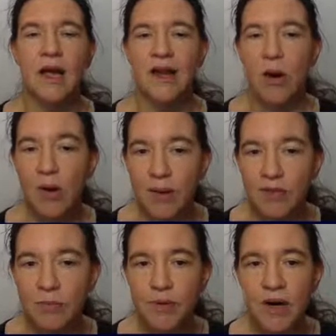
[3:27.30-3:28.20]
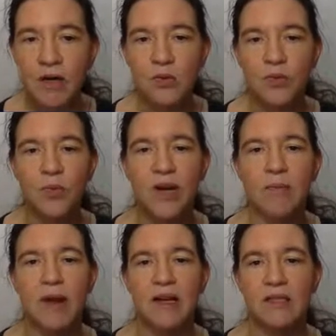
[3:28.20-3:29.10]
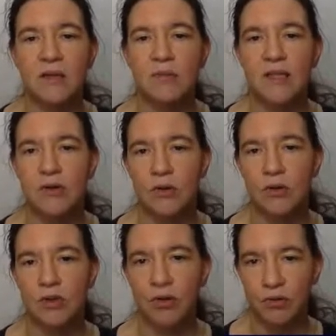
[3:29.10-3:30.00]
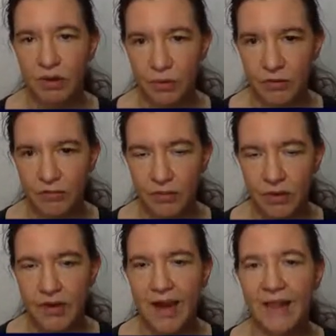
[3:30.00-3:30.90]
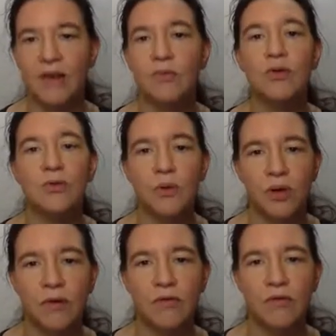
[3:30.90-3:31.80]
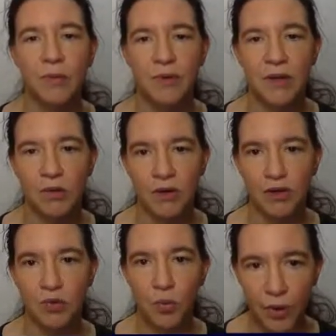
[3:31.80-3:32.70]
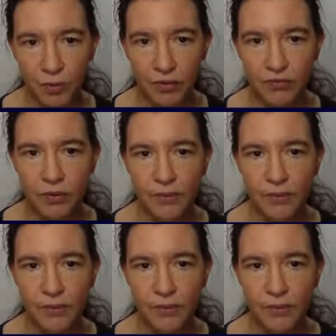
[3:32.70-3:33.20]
And now comes the part where it matters that p is congruent to 3 mod 4, and that wouldn't work for p congruent 1 mod 4.